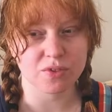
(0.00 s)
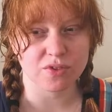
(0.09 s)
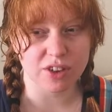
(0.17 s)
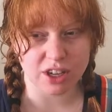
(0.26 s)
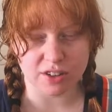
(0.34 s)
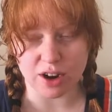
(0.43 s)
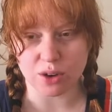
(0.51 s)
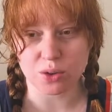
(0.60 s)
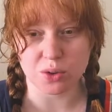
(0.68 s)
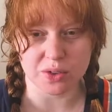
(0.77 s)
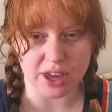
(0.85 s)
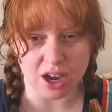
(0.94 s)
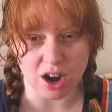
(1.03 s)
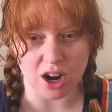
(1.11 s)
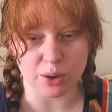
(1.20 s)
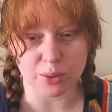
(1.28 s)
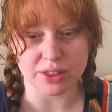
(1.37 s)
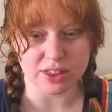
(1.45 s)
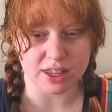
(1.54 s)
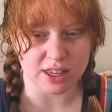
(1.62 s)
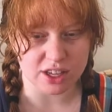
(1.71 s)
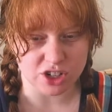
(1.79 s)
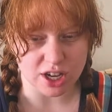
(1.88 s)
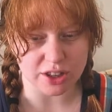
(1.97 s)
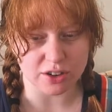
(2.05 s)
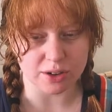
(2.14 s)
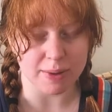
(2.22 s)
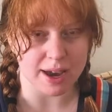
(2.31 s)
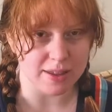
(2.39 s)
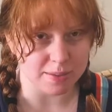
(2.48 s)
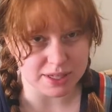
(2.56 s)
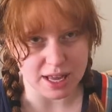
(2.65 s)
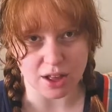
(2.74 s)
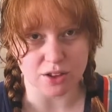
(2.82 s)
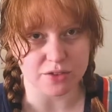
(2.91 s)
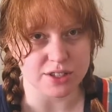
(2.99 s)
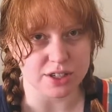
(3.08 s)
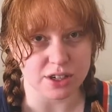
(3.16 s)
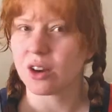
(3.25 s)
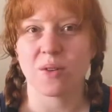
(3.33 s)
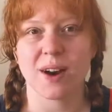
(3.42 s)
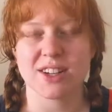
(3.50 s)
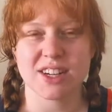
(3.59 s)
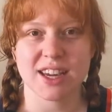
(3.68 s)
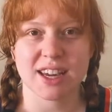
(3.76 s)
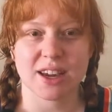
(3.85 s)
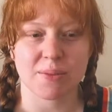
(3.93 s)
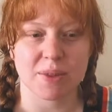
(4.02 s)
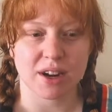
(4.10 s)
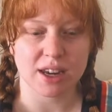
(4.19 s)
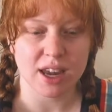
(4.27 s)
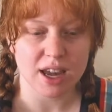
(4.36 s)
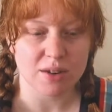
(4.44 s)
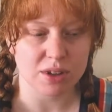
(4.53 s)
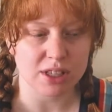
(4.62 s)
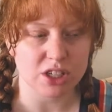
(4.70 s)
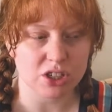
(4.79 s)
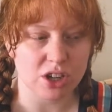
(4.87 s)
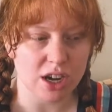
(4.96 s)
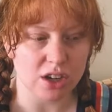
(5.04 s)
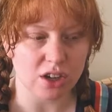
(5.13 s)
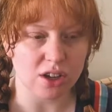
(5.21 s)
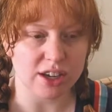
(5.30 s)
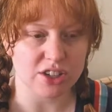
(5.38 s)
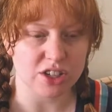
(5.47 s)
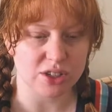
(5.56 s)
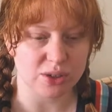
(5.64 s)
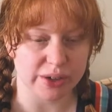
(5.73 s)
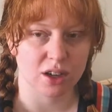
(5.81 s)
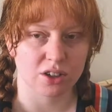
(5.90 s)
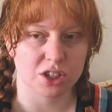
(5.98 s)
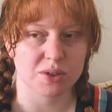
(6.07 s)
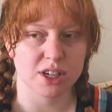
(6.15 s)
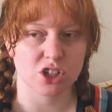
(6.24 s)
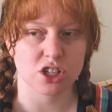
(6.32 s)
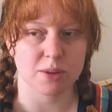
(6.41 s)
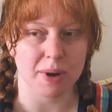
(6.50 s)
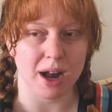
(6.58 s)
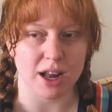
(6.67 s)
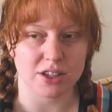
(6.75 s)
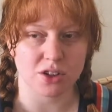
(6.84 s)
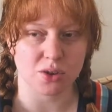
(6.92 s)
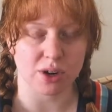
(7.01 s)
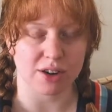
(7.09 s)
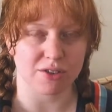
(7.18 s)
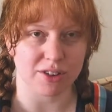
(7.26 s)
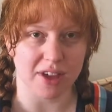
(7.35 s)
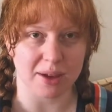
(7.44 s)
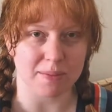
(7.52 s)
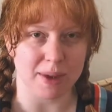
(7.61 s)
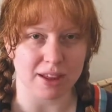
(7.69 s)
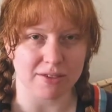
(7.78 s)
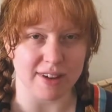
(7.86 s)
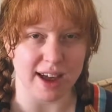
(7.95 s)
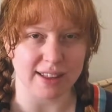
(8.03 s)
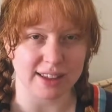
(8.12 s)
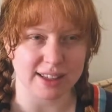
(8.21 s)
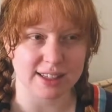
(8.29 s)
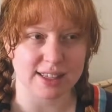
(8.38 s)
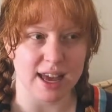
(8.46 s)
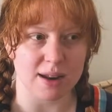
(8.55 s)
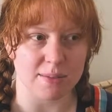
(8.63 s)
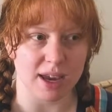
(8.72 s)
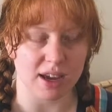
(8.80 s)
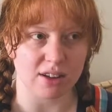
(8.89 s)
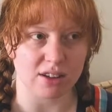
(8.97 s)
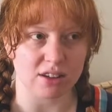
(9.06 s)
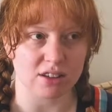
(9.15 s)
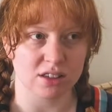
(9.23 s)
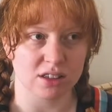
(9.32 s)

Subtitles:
figure out who they are with each other and by themselves, and watching Marianne really struggle, it just sort of, she was such a depository for like male violence and male